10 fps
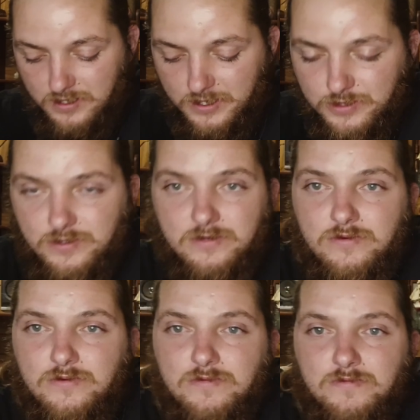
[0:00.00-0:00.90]
a
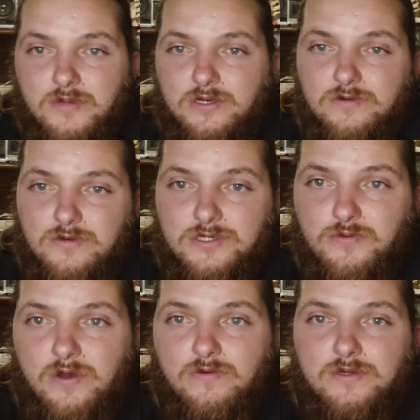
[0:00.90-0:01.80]
part of the reason
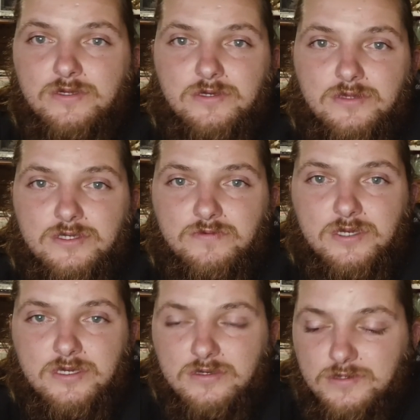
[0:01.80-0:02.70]
why I want to do these
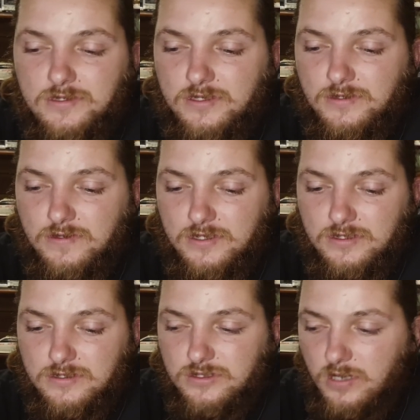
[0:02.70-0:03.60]
videos, because I want to
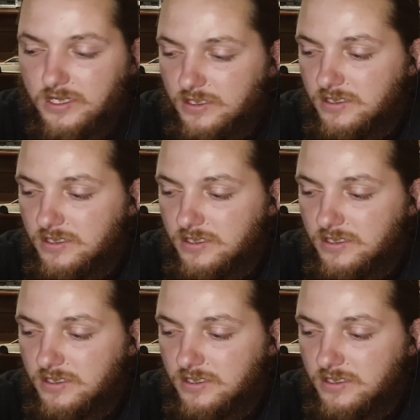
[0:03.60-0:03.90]
try to